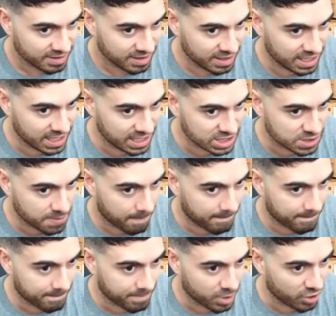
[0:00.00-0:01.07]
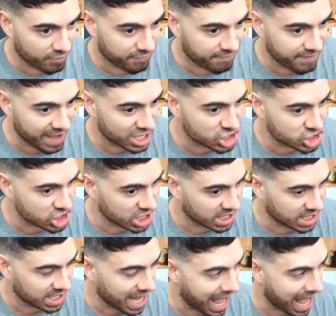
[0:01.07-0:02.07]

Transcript: It is perfection.